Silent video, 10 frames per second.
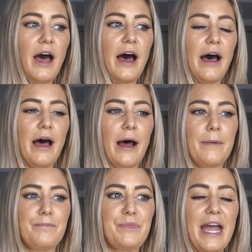
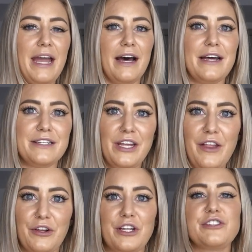Um, and
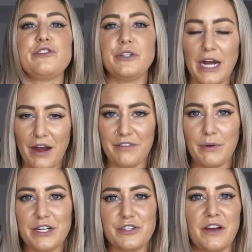they're like sold out
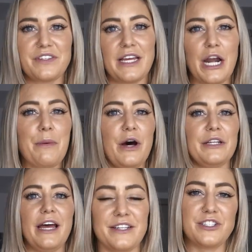everywhere, so you have to get them on
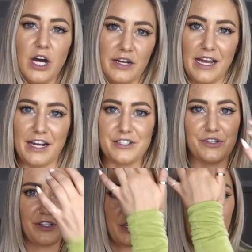like StockX
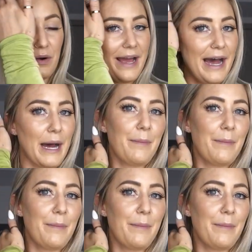or the Goat app.